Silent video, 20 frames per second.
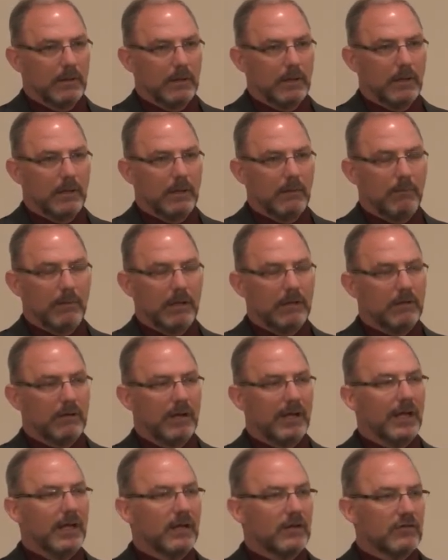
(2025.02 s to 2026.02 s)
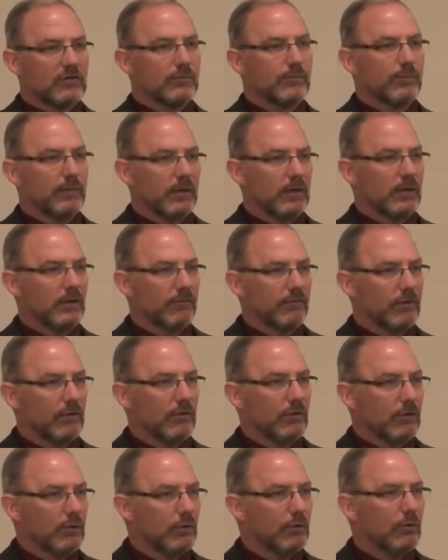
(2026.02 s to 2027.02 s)
And it make your head spin if you
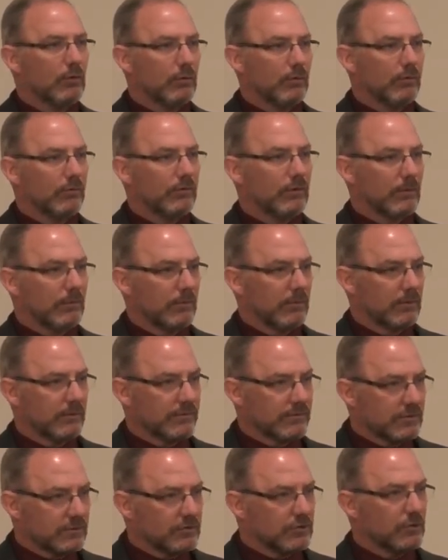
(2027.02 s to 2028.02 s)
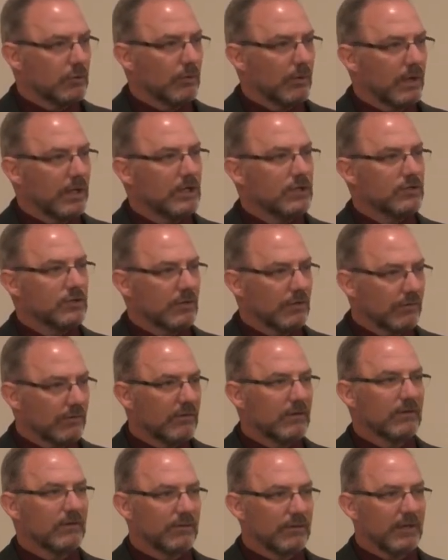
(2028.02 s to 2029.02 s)
knew some of the situations
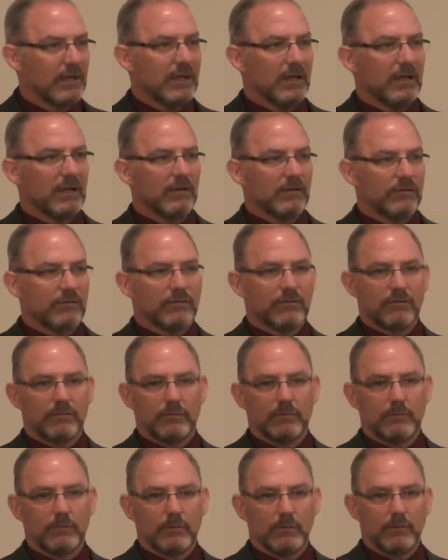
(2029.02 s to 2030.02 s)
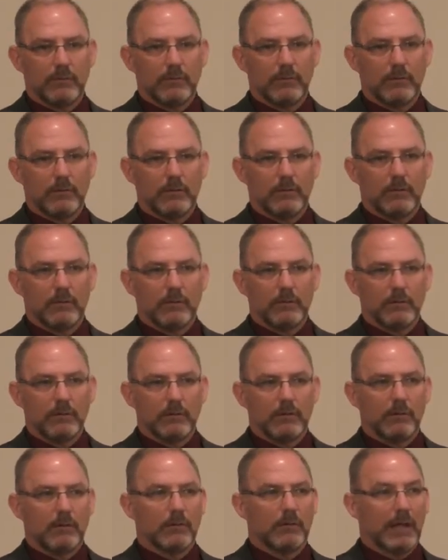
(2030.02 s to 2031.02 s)
these kids
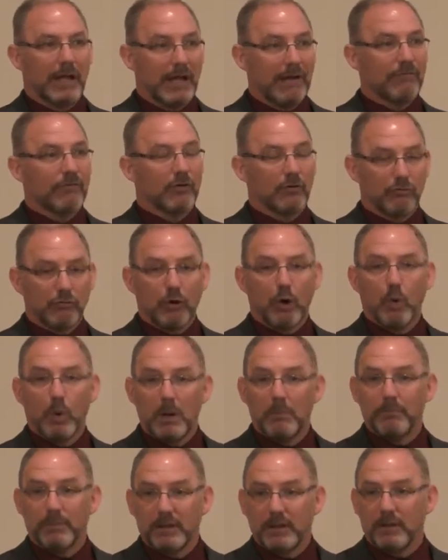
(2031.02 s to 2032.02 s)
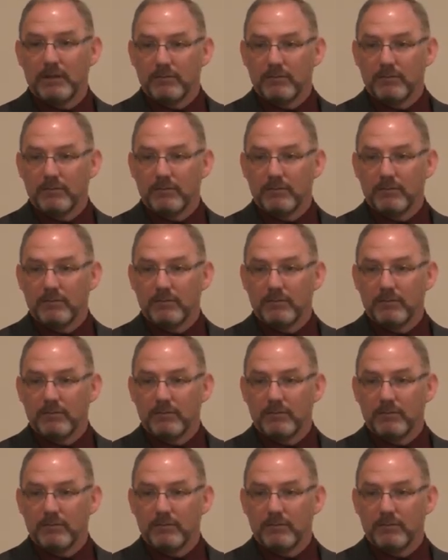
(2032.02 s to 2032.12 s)
have to grow up in.